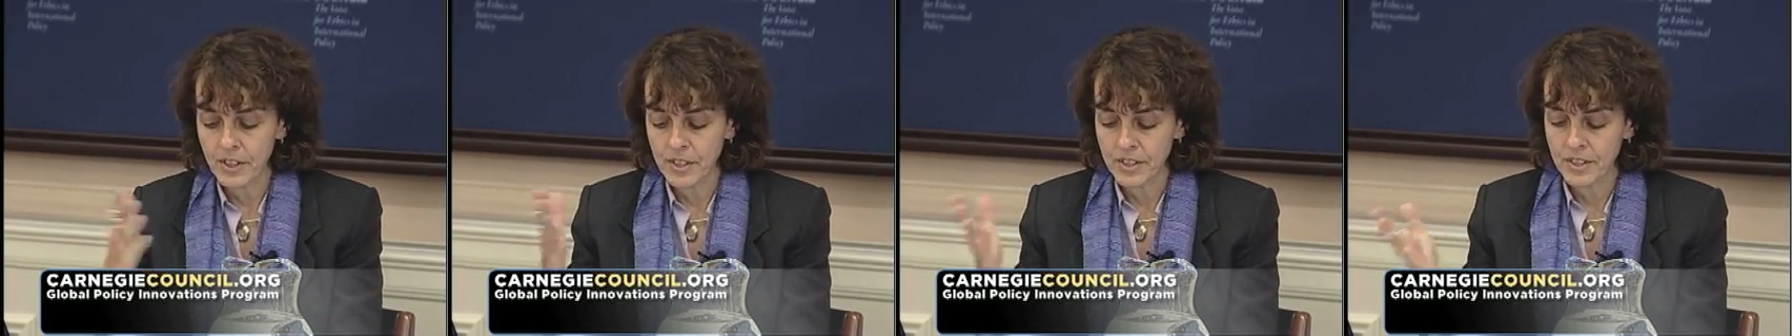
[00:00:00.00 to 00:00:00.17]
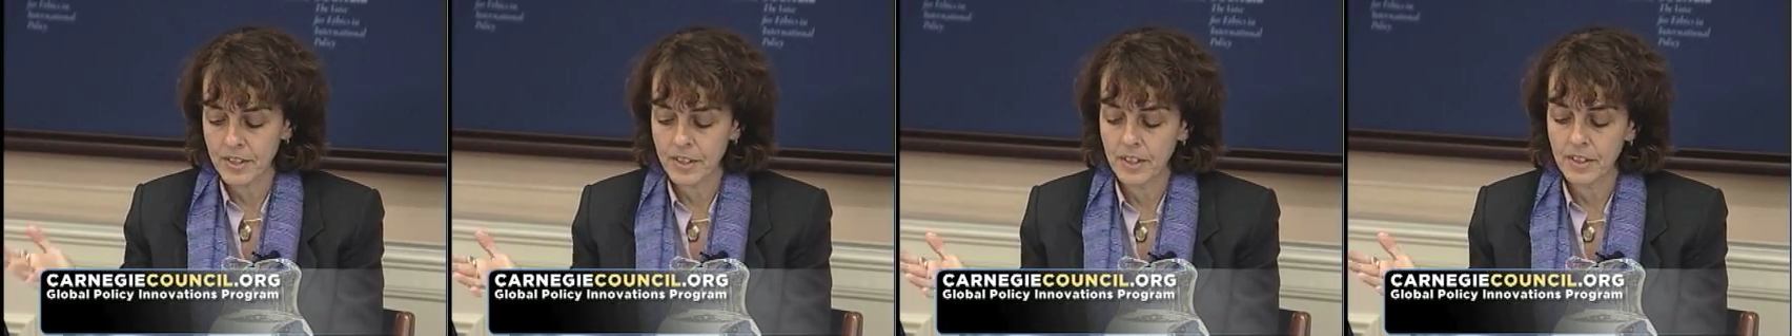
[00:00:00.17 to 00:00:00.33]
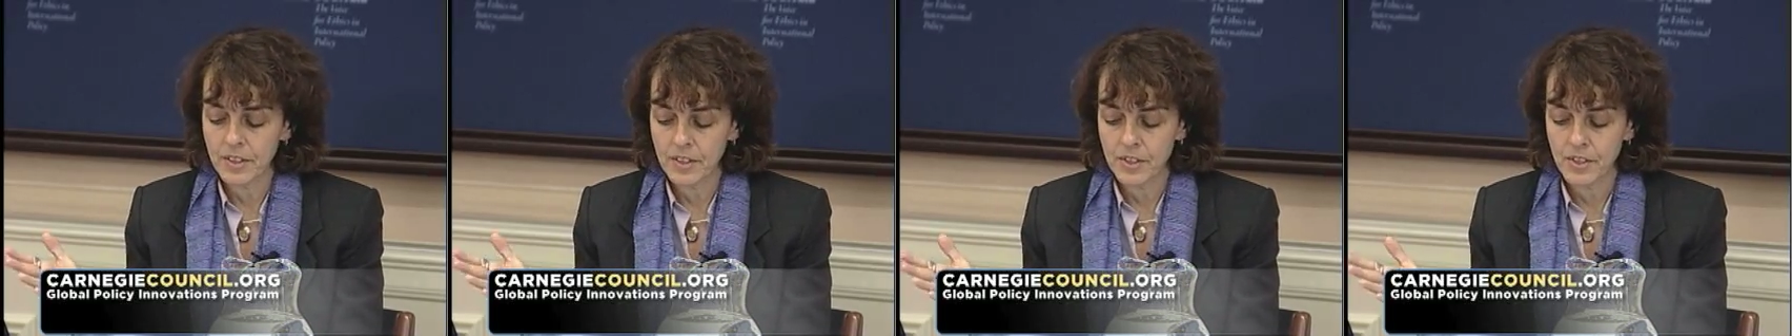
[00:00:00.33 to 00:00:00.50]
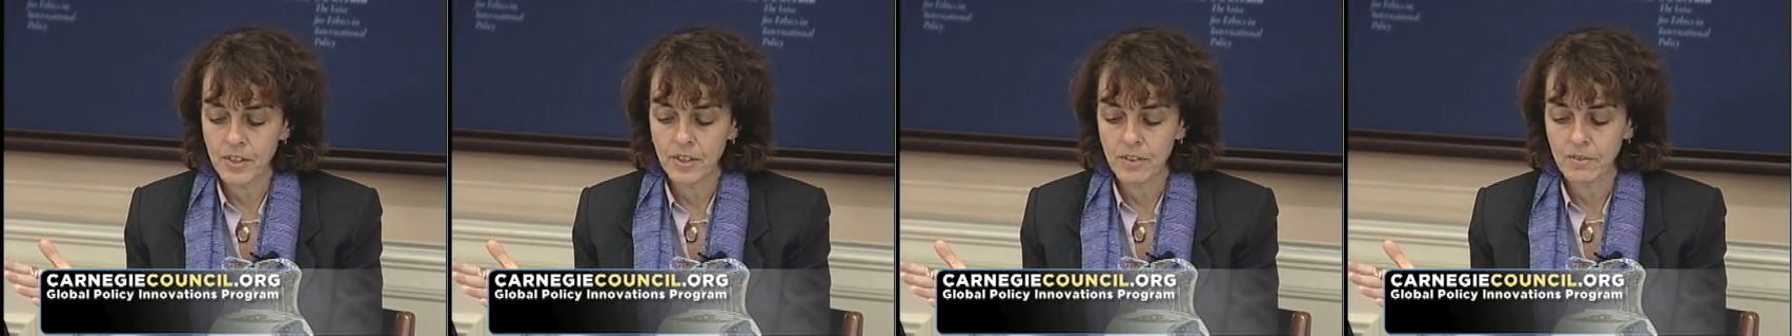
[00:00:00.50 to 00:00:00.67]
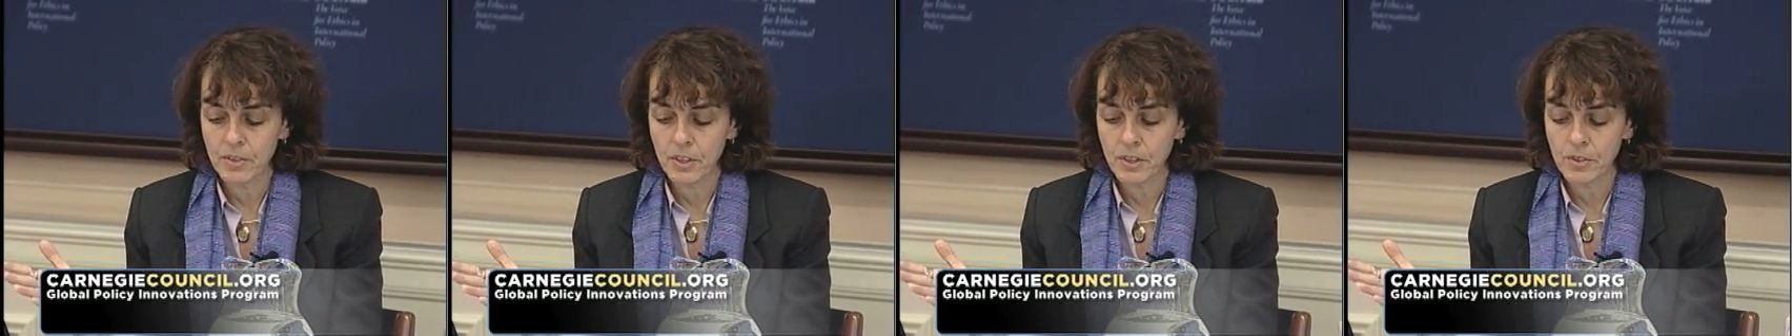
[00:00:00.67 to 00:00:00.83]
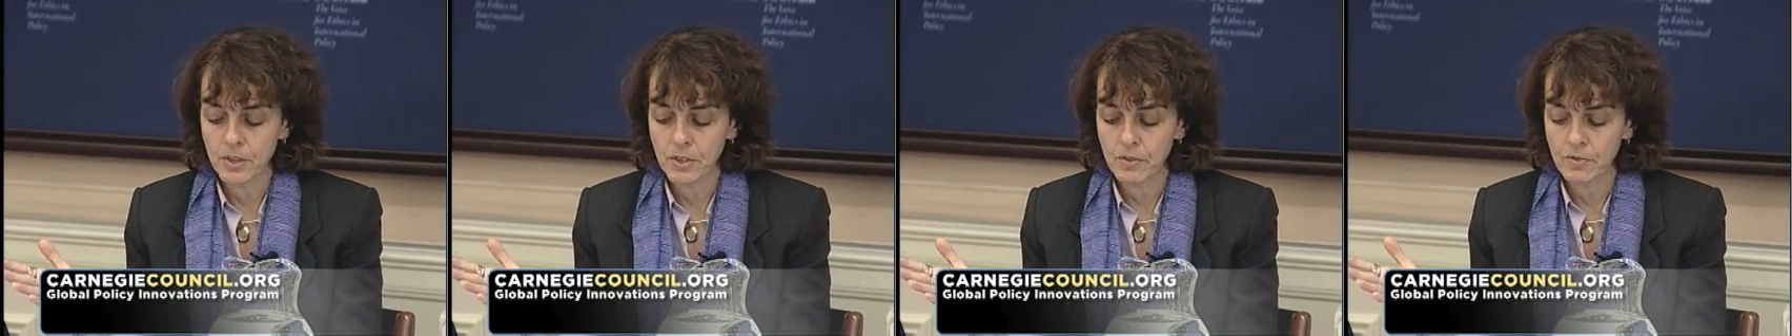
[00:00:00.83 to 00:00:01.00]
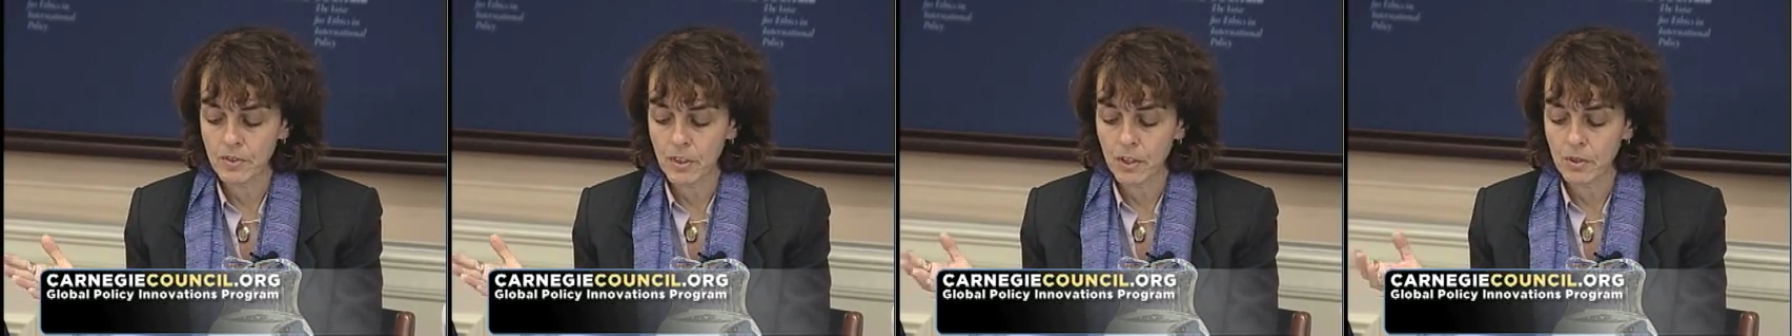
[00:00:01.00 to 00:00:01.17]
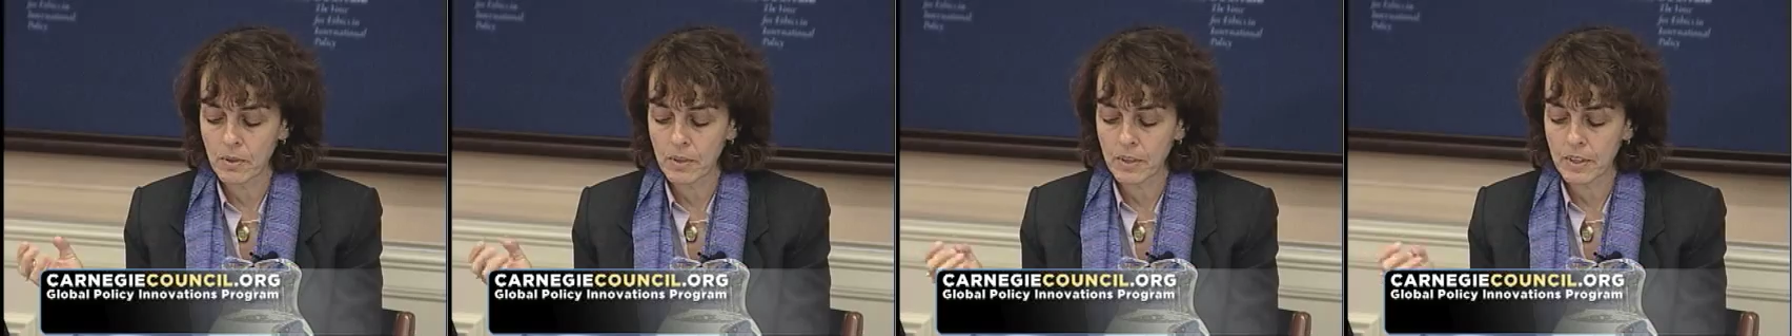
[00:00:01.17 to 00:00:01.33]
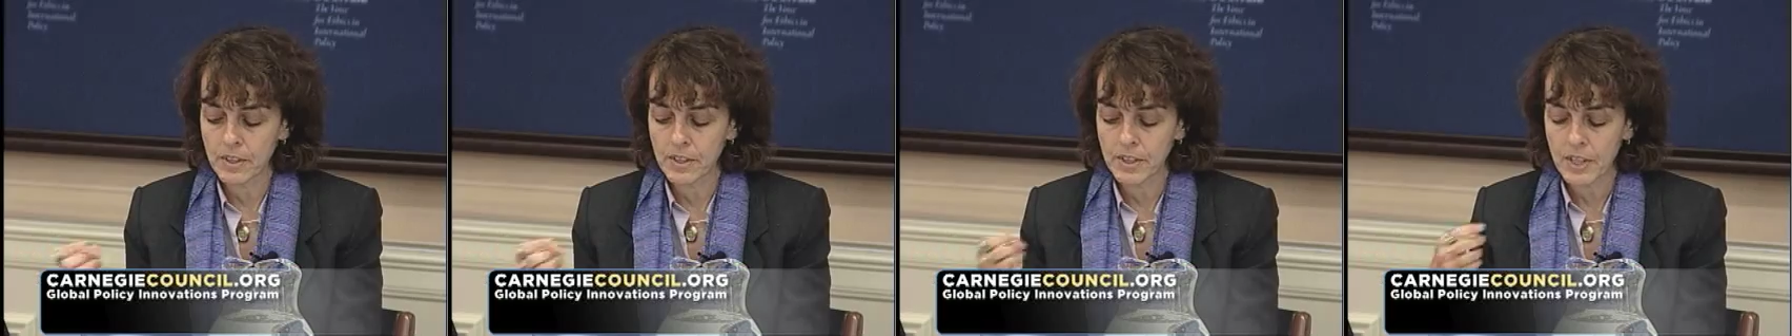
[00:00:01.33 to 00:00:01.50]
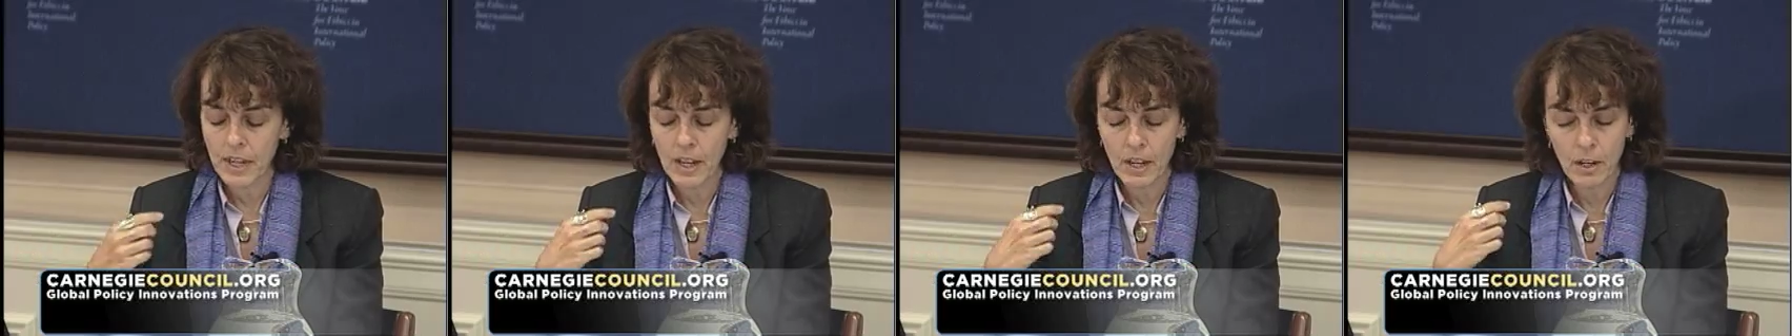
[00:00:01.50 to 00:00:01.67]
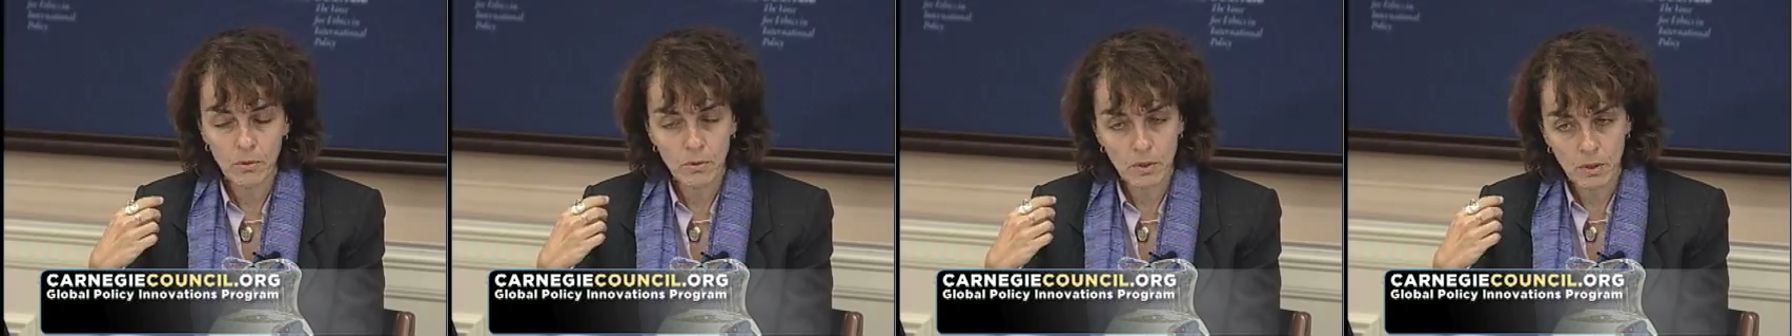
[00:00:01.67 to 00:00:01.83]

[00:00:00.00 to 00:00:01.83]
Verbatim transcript: as the initiative goes forward is how